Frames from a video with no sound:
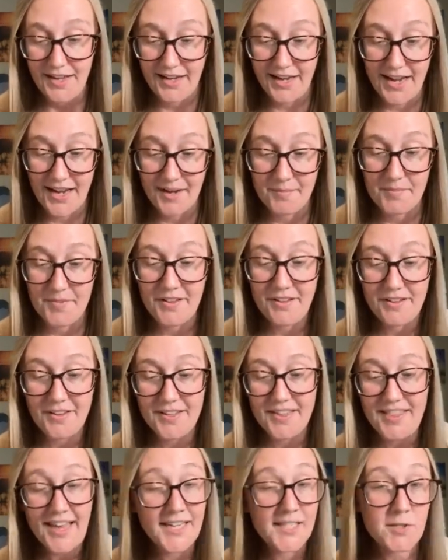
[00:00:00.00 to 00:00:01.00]

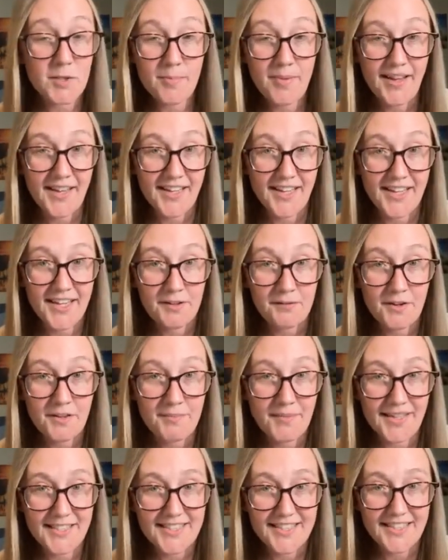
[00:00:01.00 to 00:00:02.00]
Thanks for being here with
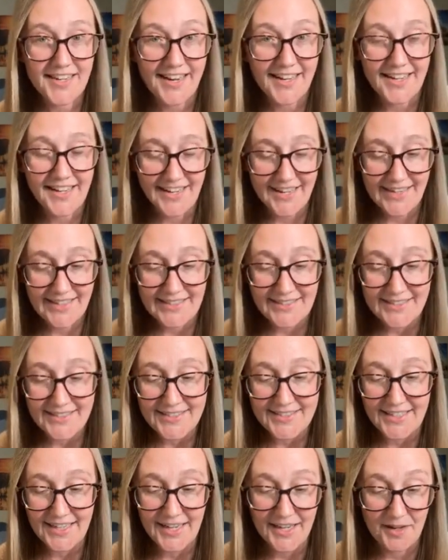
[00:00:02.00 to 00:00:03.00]
me tonight,
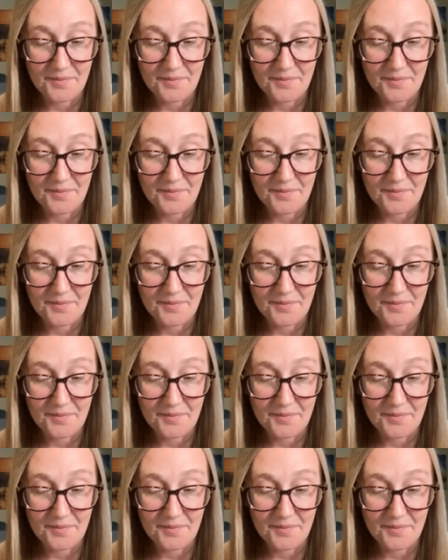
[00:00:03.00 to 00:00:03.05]
guys.